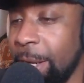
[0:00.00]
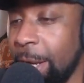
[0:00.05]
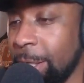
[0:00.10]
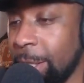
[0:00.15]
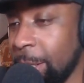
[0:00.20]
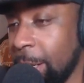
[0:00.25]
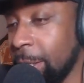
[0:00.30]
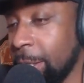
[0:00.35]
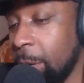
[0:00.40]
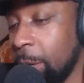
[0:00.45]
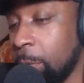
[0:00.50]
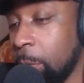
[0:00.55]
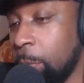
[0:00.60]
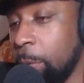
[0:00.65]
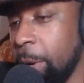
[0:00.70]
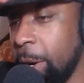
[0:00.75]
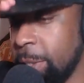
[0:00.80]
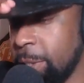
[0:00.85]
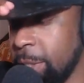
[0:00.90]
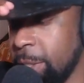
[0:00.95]
that's a good
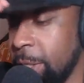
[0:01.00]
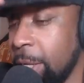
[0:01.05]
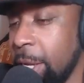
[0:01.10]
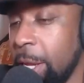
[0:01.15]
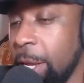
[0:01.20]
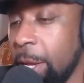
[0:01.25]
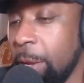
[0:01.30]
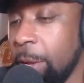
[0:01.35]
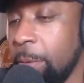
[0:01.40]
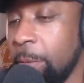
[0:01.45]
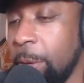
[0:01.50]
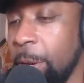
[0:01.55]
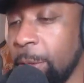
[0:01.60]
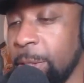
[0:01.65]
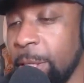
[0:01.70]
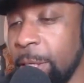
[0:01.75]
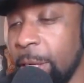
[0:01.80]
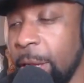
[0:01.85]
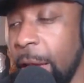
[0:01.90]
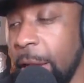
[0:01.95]
comparison. You know,
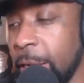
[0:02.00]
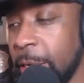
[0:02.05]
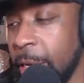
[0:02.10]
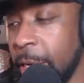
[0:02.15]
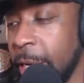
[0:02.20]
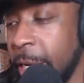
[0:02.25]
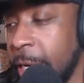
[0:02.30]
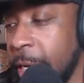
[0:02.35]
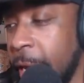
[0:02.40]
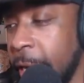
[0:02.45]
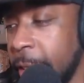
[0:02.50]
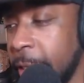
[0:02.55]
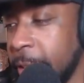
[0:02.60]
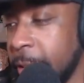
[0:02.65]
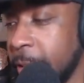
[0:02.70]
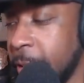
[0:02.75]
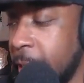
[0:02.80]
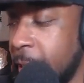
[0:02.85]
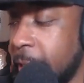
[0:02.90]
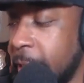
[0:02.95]
say like
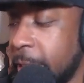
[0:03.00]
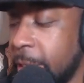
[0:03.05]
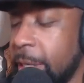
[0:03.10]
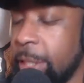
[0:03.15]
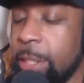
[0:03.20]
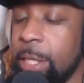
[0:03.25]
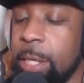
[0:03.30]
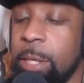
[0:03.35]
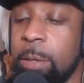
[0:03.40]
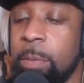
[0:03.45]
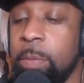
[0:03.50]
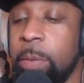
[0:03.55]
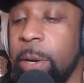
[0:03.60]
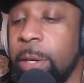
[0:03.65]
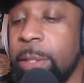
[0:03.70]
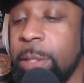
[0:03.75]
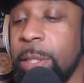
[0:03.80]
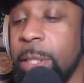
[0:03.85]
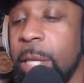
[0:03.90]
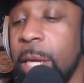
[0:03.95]
that's a good
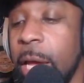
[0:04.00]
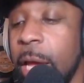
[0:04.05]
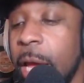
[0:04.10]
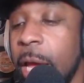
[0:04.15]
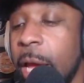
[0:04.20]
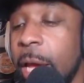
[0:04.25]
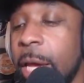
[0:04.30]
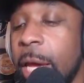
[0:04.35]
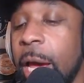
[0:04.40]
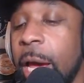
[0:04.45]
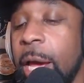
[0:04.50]
comparison. Yeah,